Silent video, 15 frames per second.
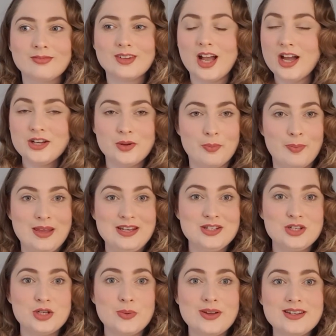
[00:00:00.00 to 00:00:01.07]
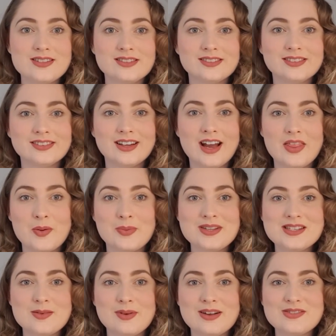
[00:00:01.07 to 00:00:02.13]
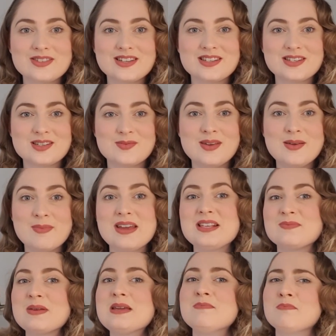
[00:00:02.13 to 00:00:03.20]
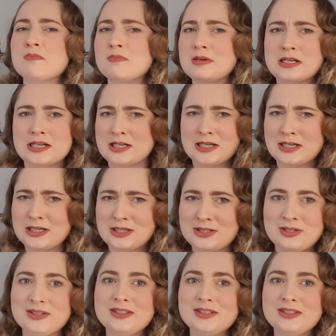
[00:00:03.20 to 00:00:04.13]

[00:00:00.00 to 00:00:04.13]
I don't mean to do it, and then when someone else does it to me, it makes me mad.